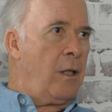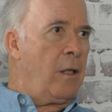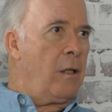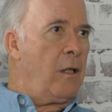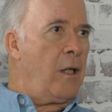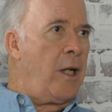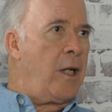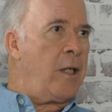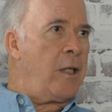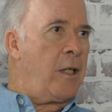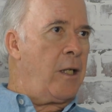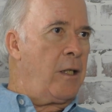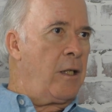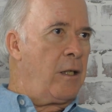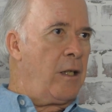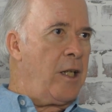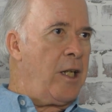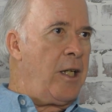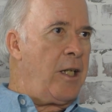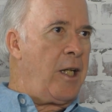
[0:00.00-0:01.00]
light
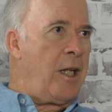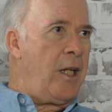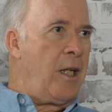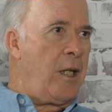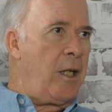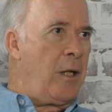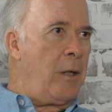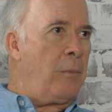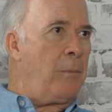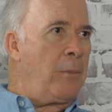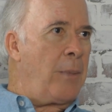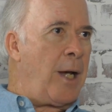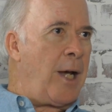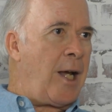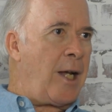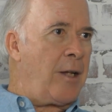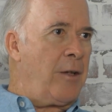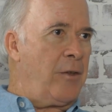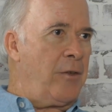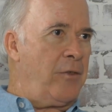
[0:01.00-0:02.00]
can leak in
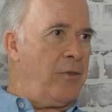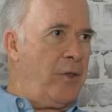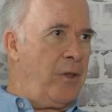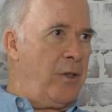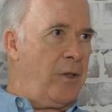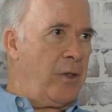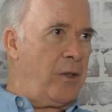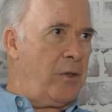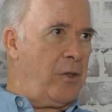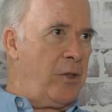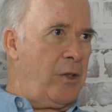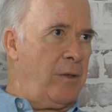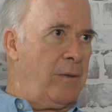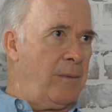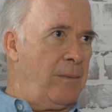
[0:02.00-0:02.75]
back of the filters.